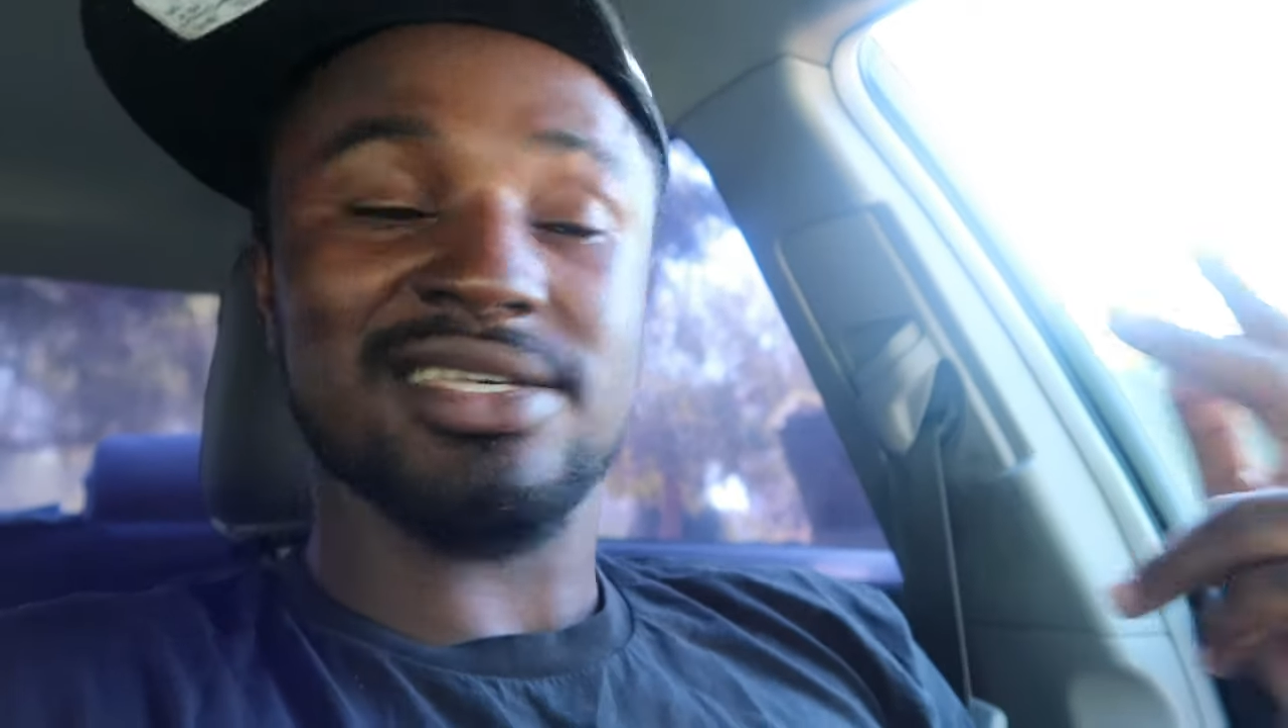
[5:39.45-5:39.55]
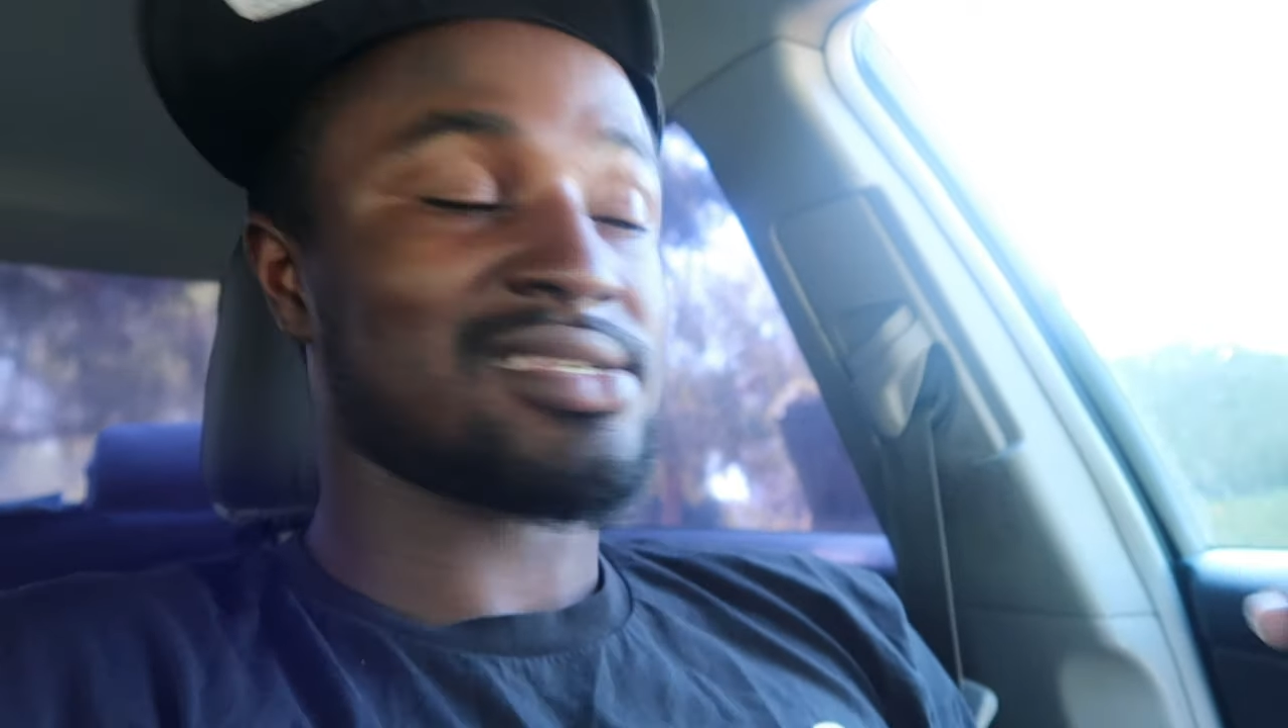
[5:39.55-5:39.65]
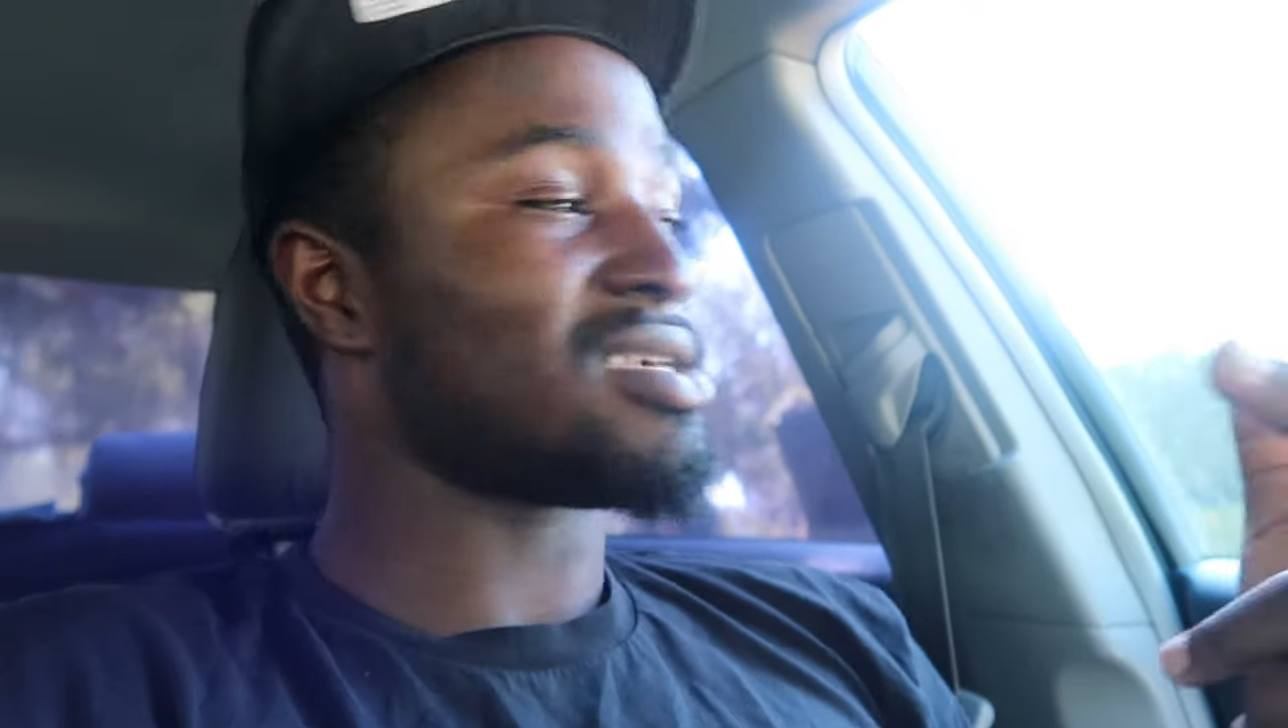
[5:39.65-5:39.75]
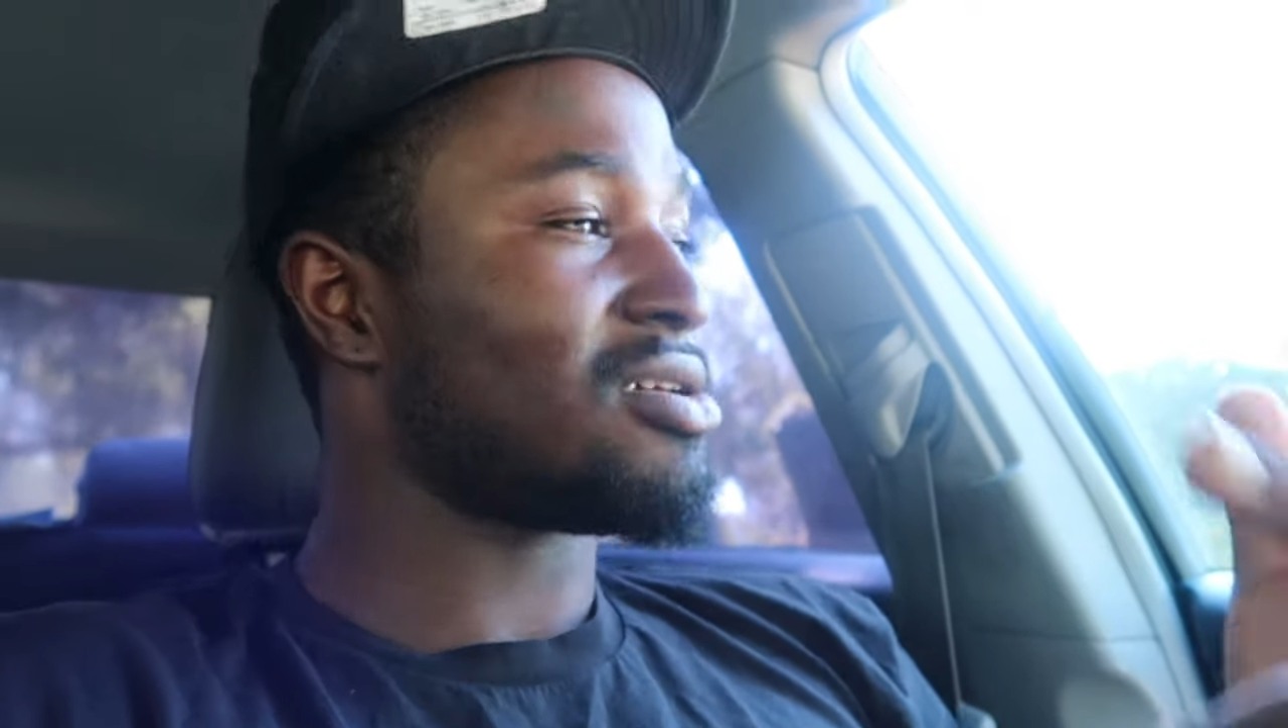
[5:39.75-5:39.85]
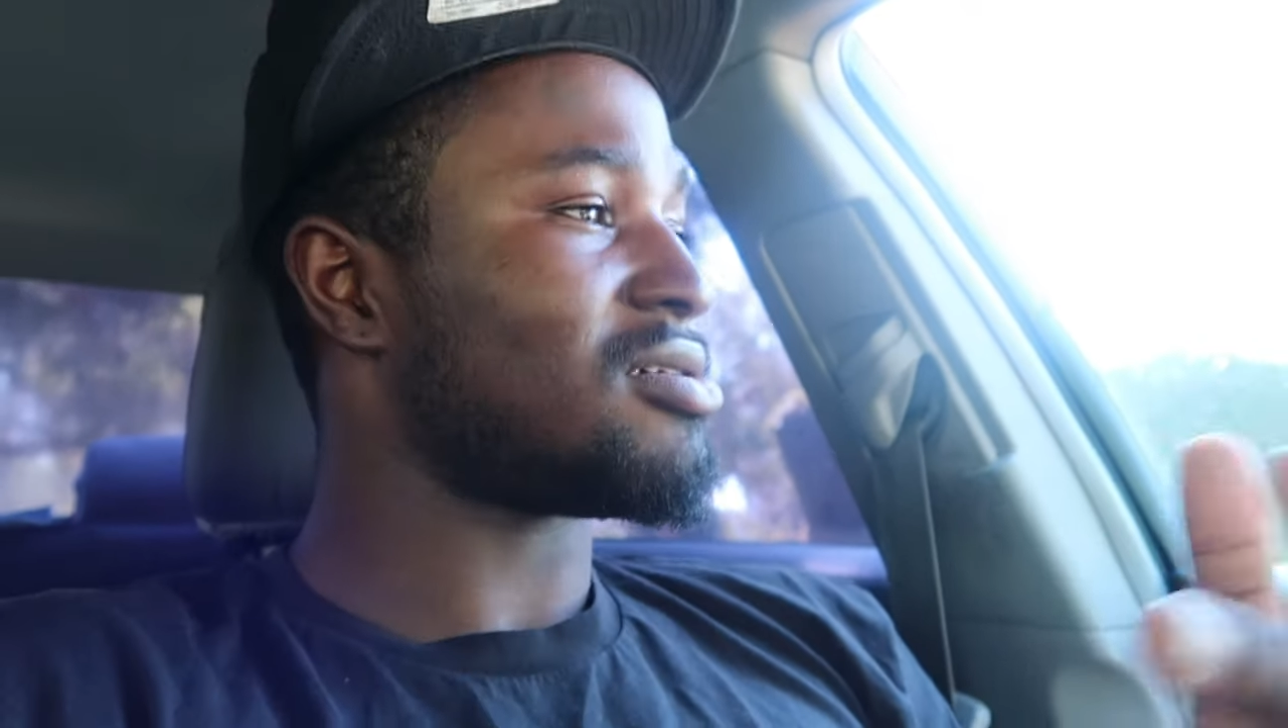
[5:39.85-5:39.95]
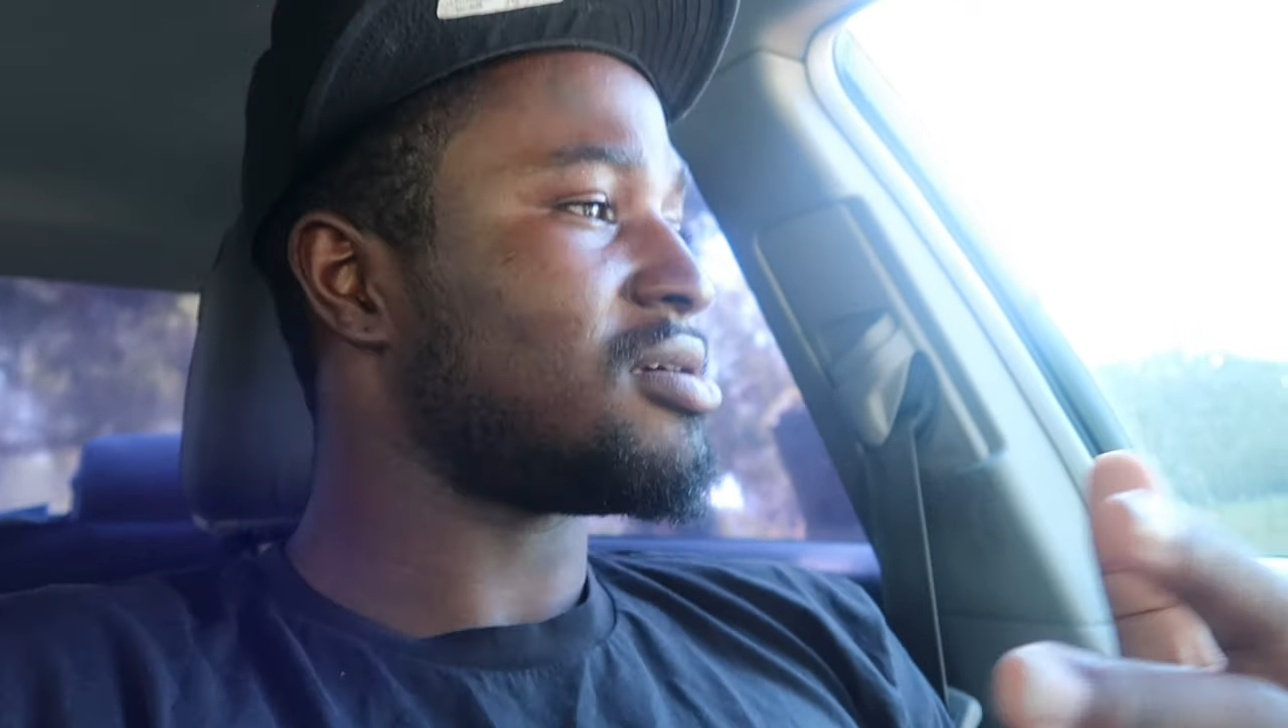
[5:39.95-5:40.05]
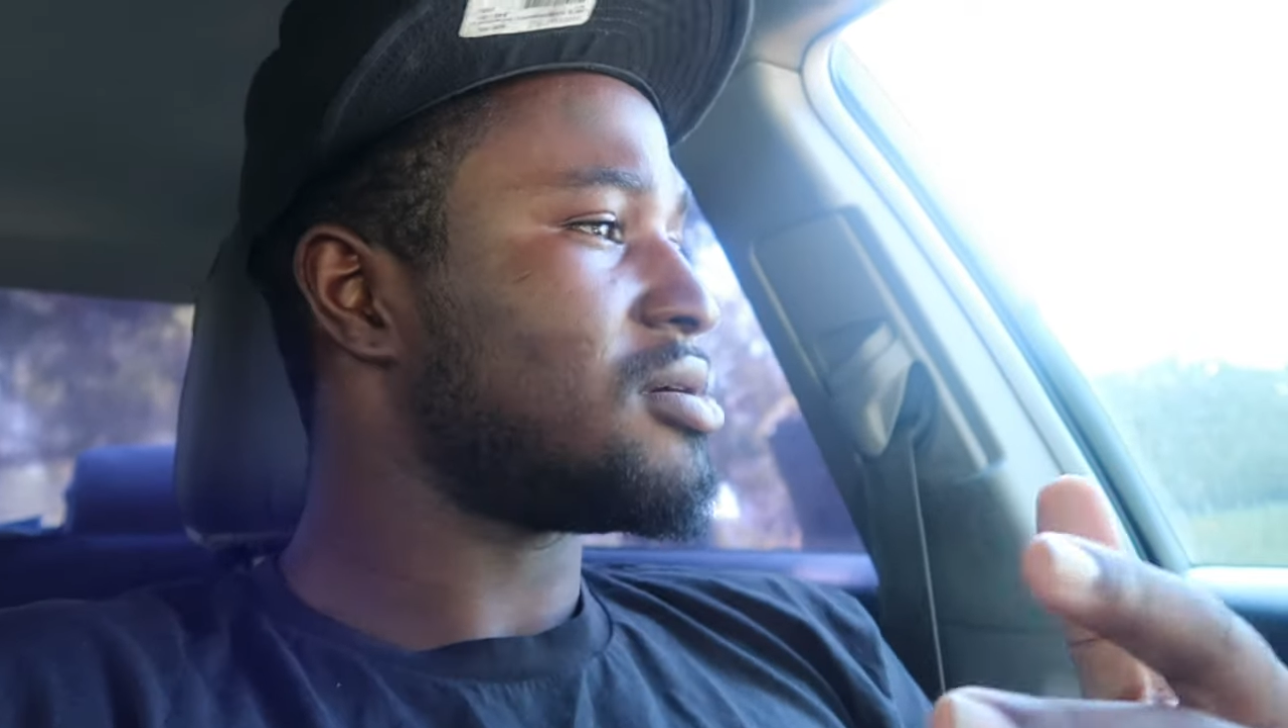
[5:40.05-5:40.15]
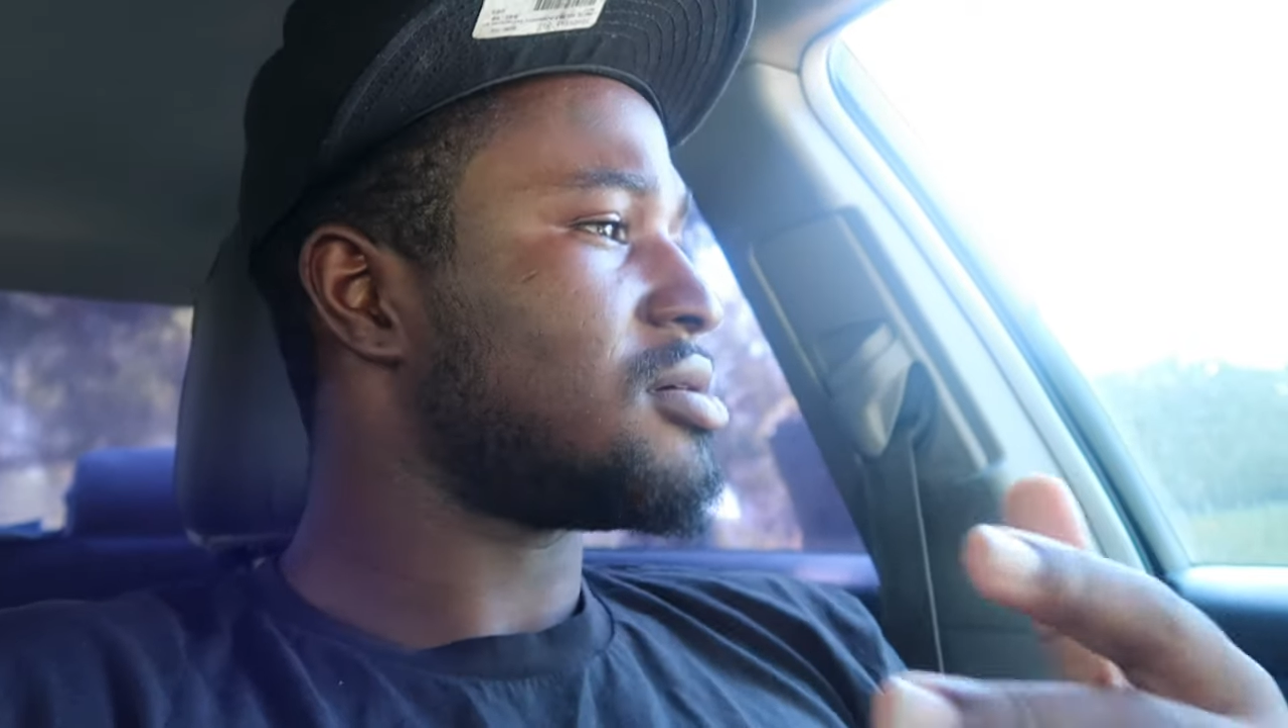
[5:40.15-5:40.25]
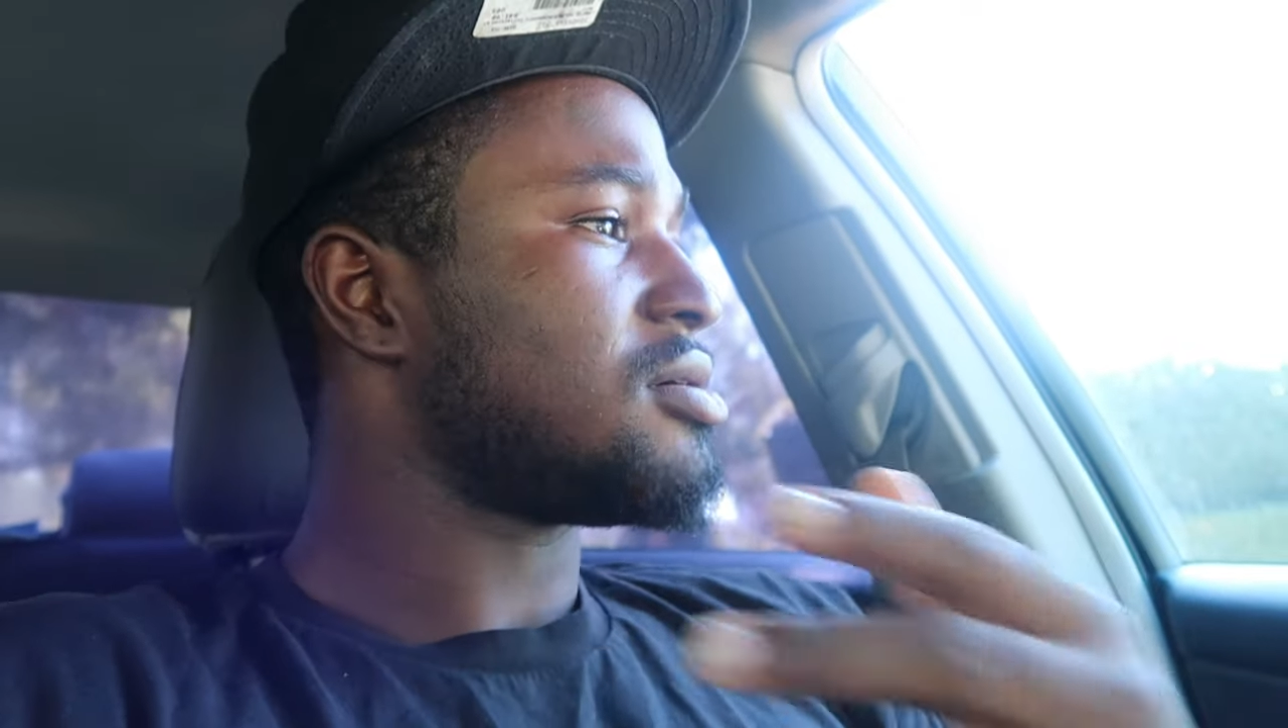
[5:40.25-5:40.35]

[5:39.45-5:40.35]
necessary